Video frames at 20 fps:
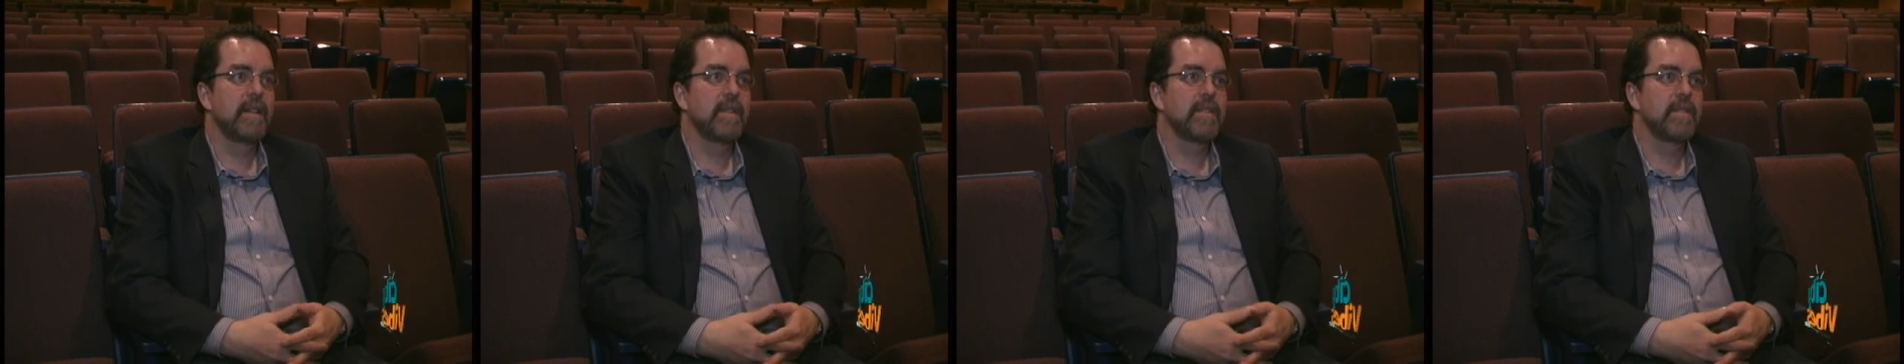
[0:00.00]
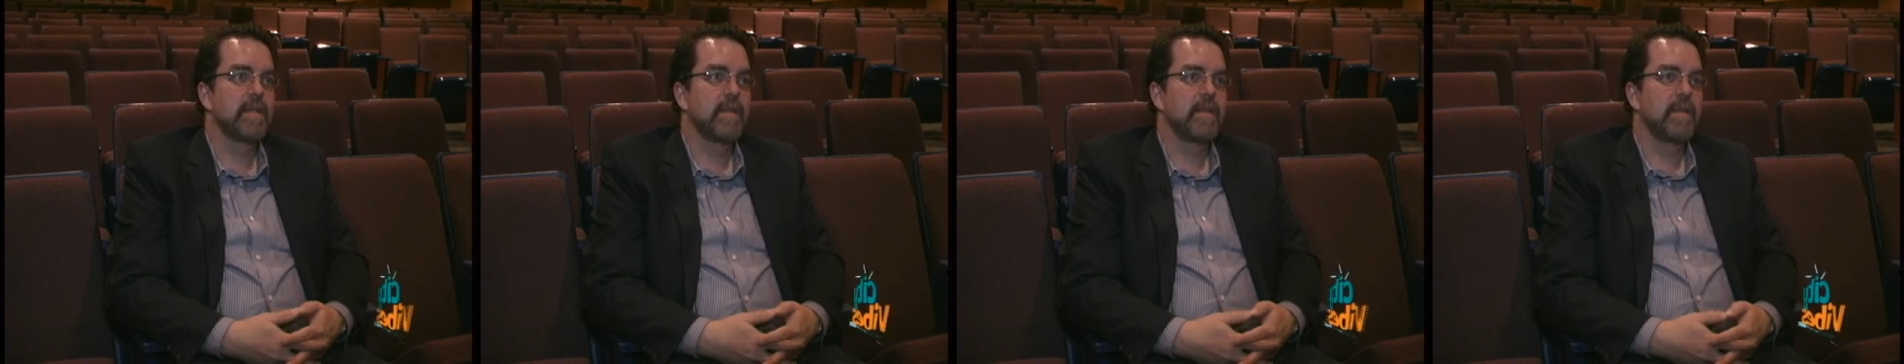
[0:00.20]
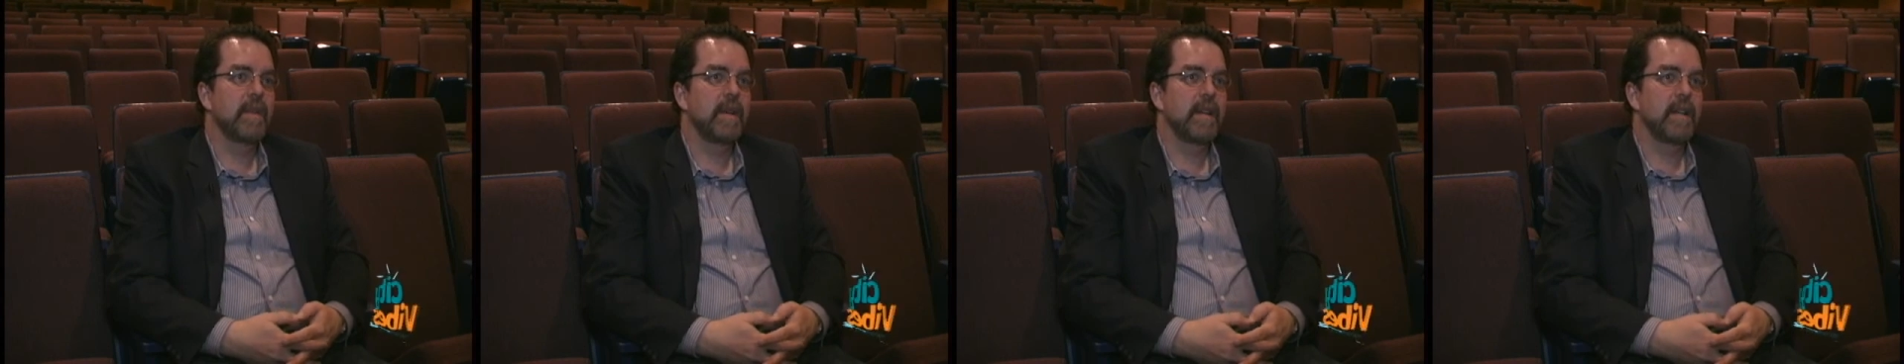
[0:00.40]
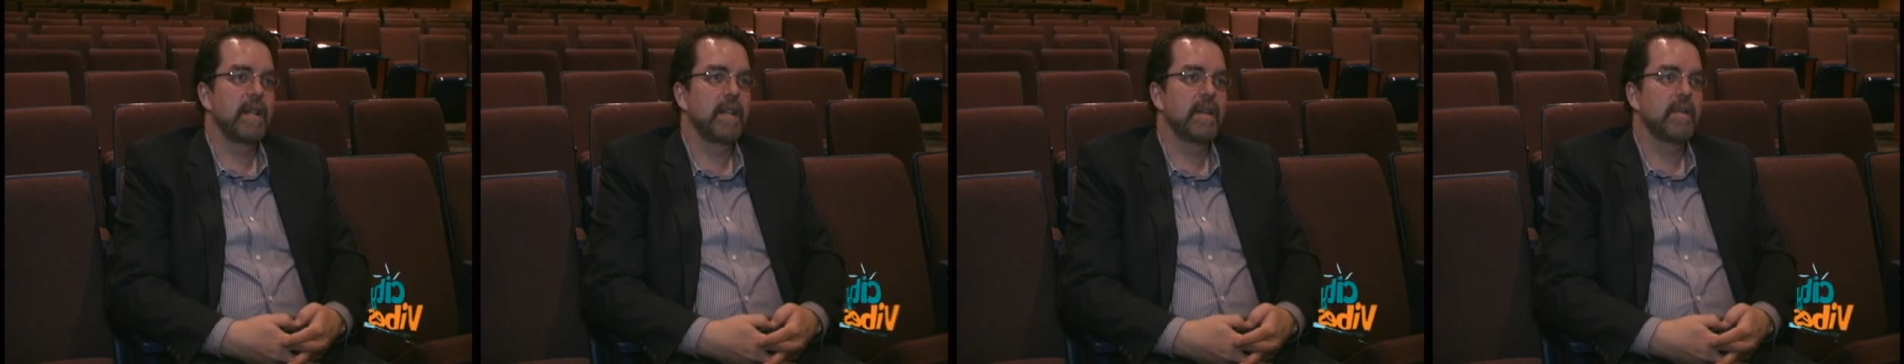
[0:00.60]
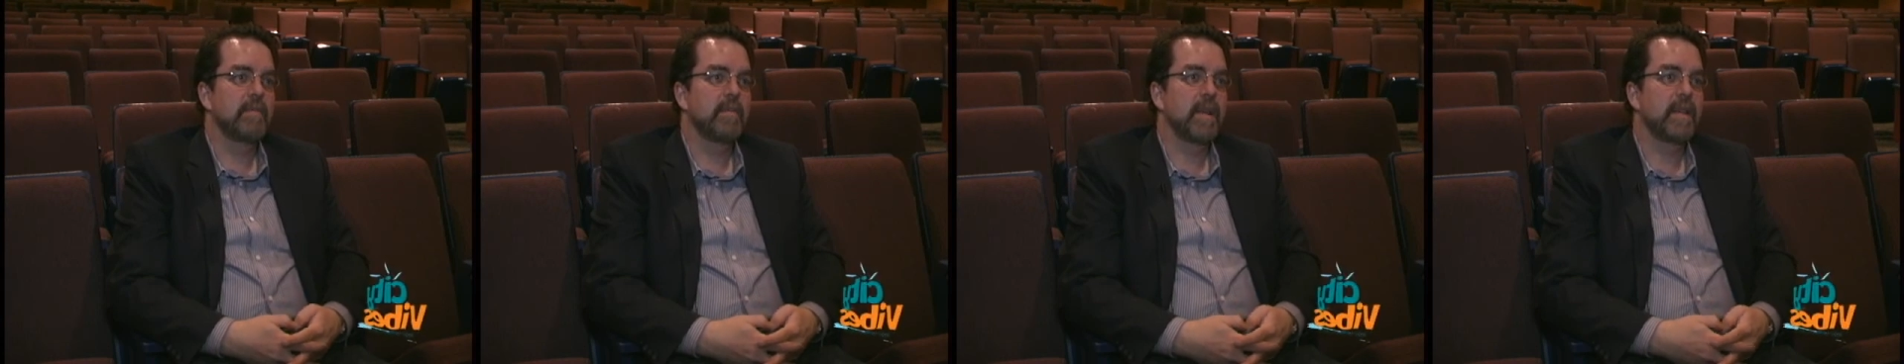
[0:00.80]
So,
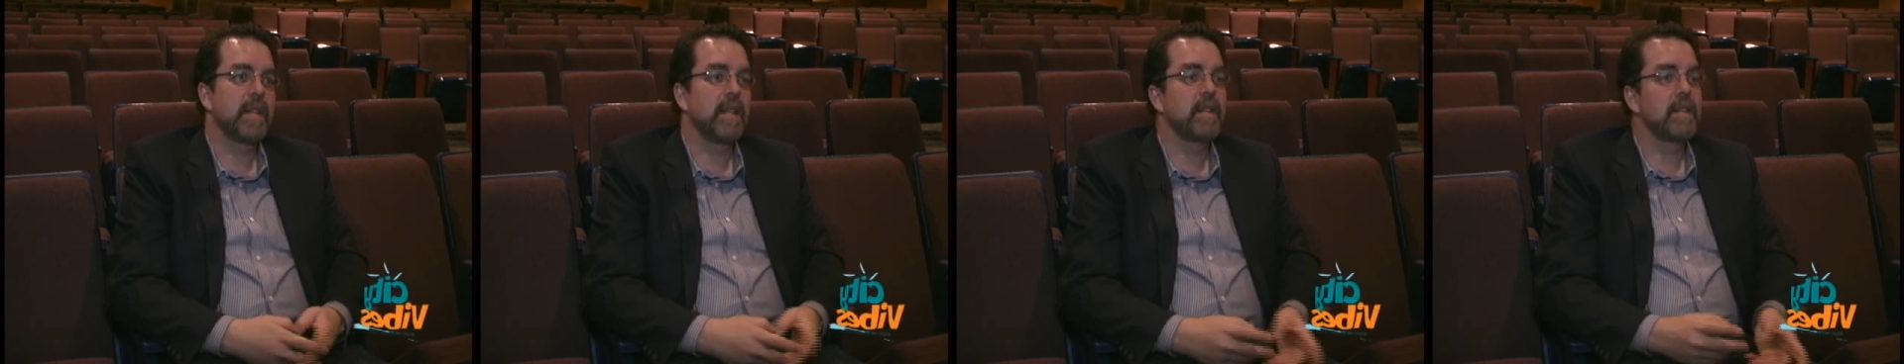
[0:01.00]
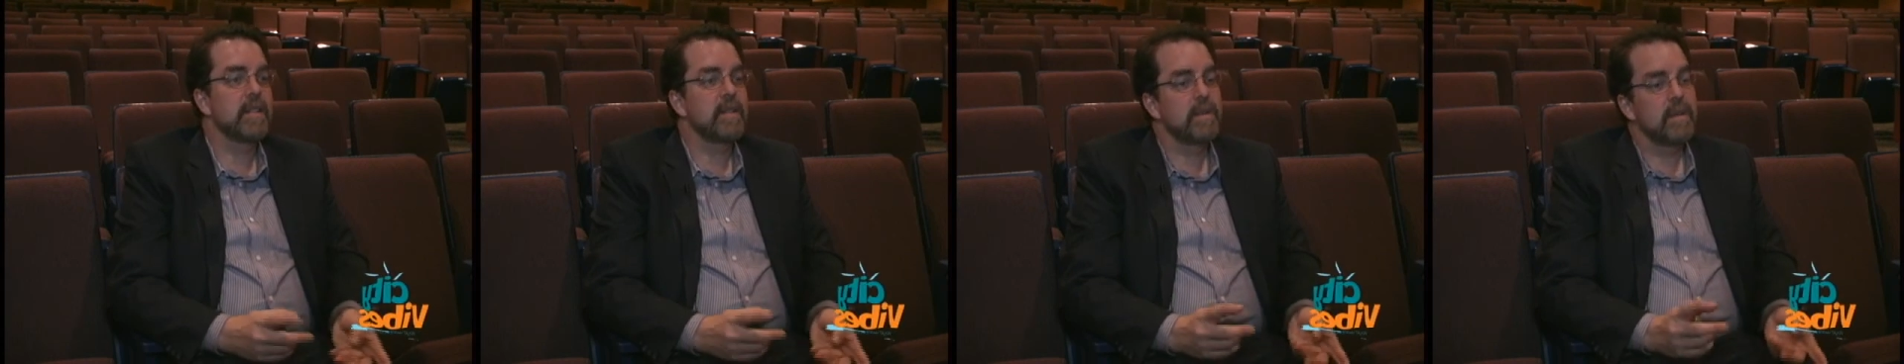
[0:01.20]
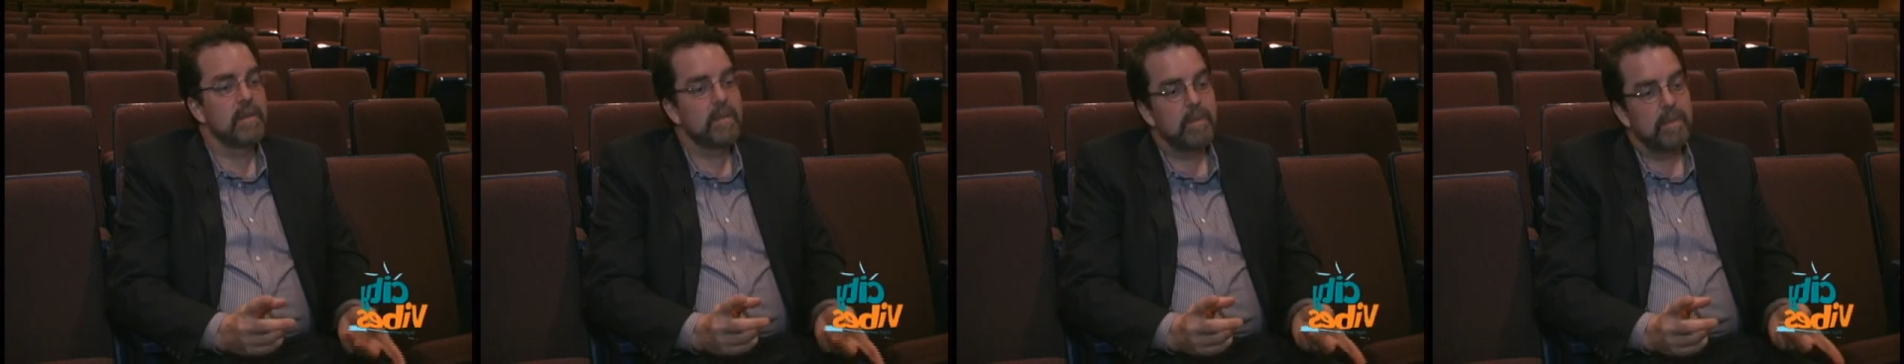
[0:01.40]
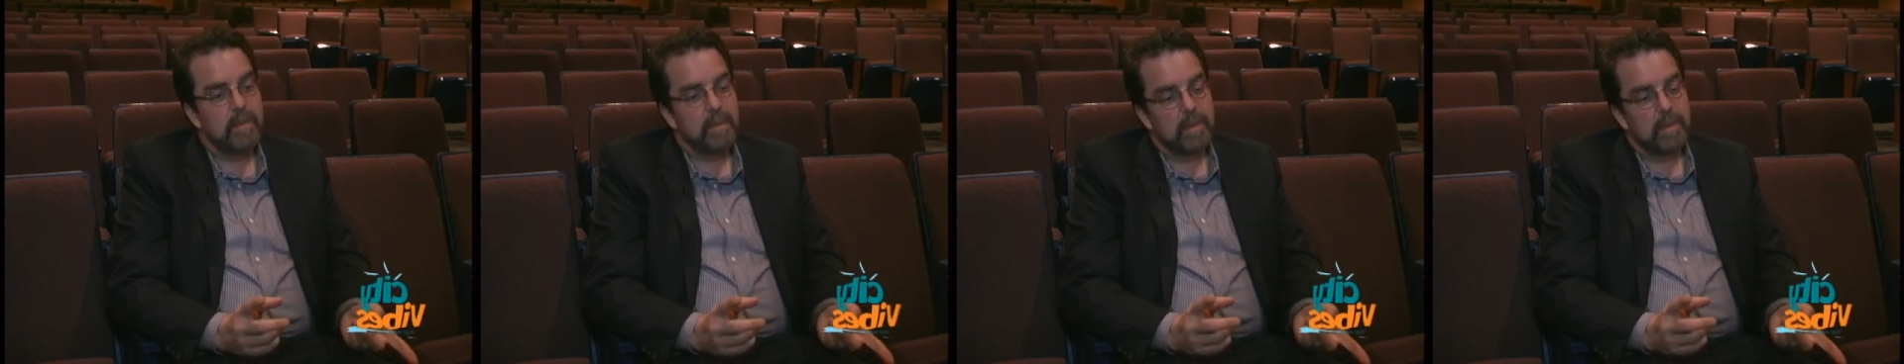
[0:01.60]
uh, but then the, the,